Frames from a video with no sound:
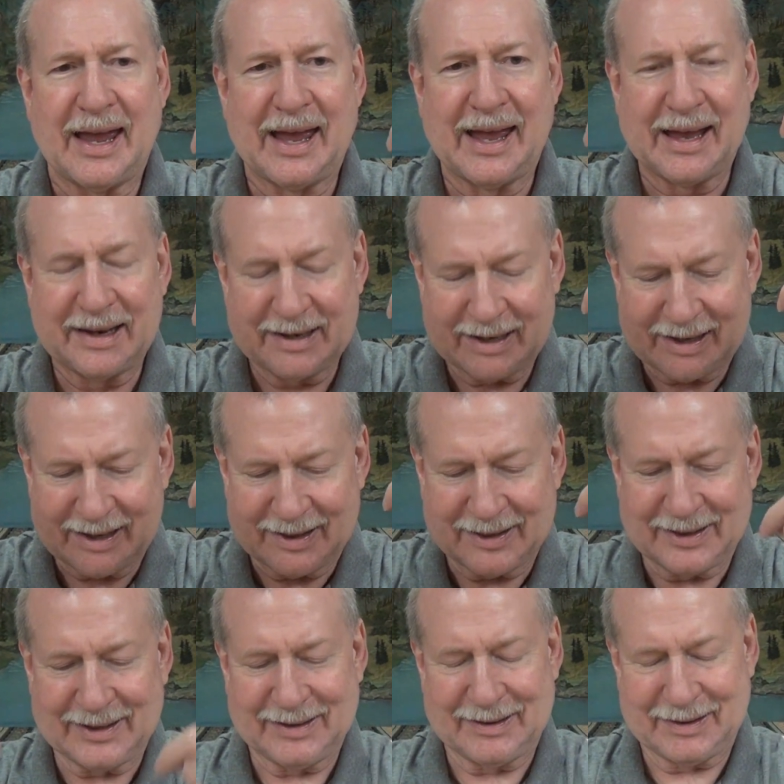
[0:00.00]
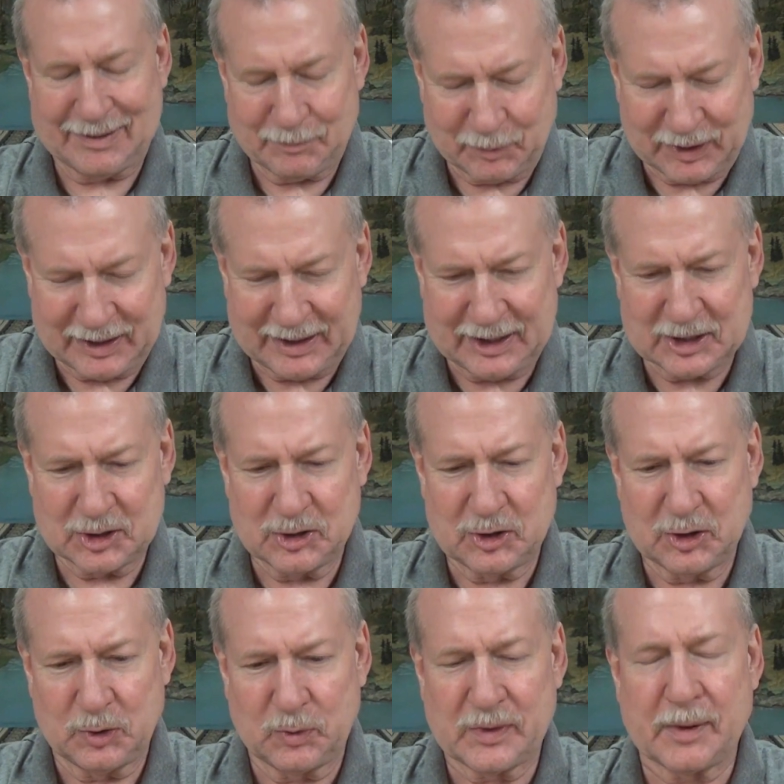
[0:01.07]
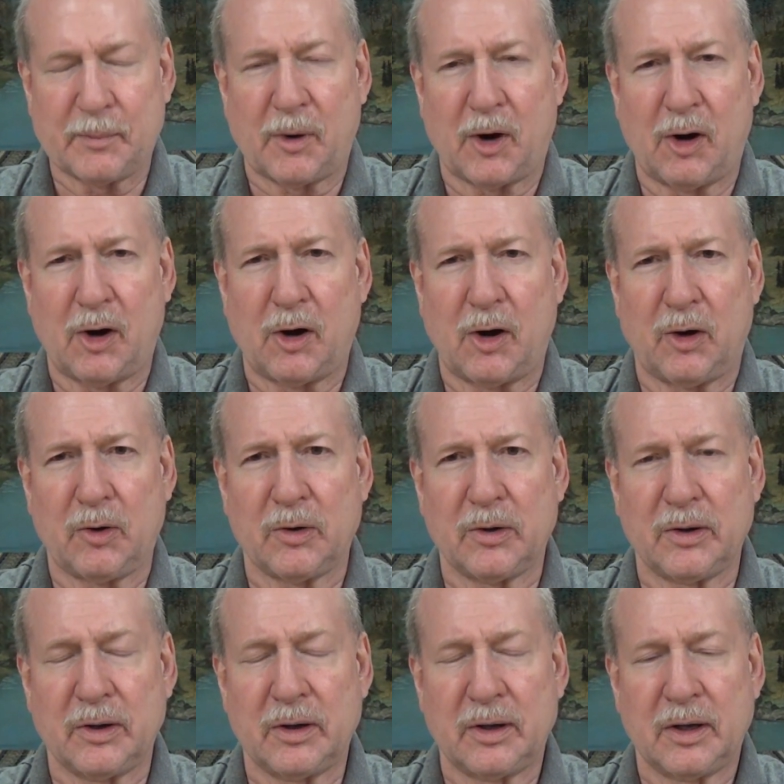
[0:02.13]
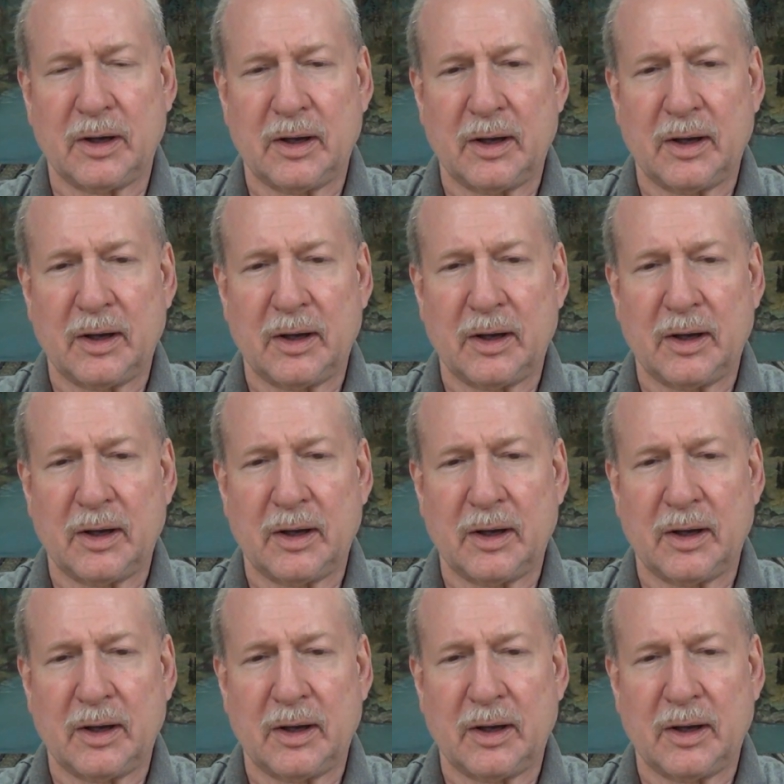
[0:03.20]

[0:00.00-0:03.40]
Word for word: and we need to do them all